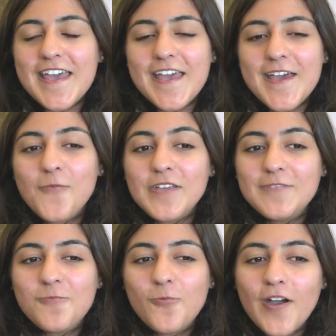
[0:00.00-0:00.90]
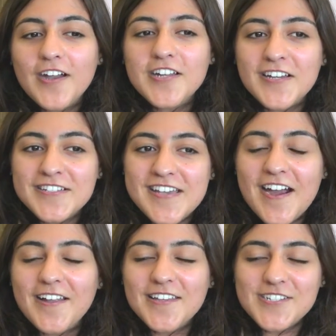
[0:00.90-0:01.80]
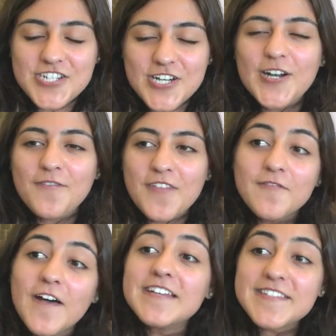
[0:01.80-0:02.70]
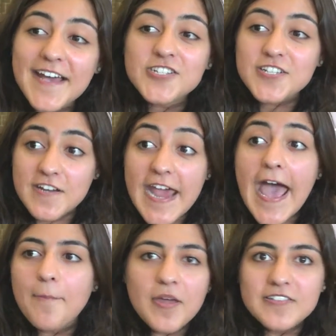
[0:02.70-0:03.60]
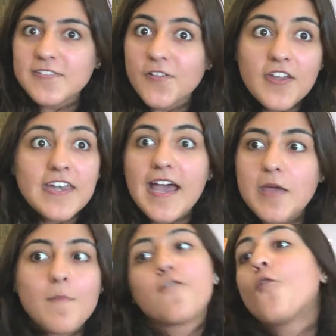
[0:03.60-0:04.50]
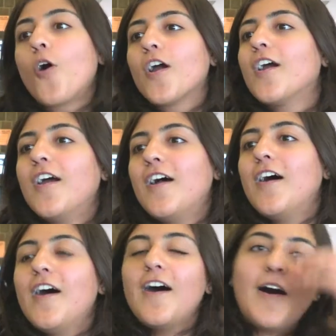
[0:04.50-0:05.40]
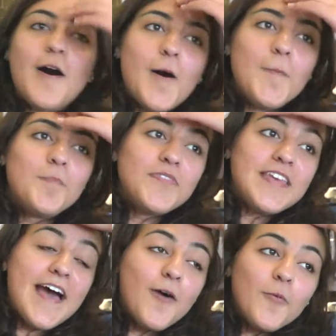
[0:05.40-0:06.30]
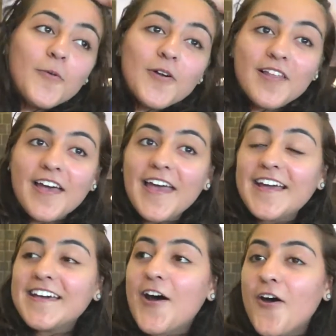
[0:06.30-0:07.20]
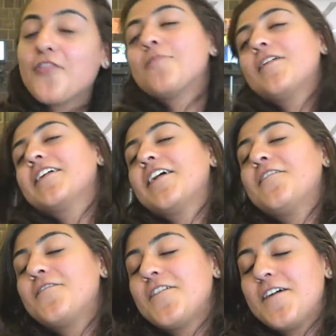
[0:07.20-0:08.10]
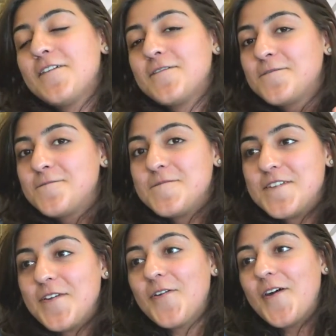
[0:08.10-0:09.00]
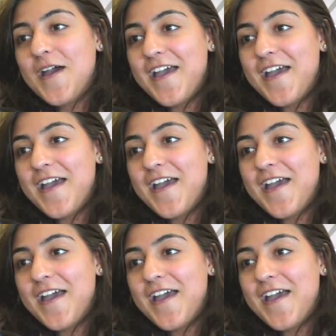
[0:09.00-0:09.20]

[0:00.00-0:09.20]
and we weren't entirely sure if the event is actually going to happen until the night before. Yeah, we were like on the brink of you know,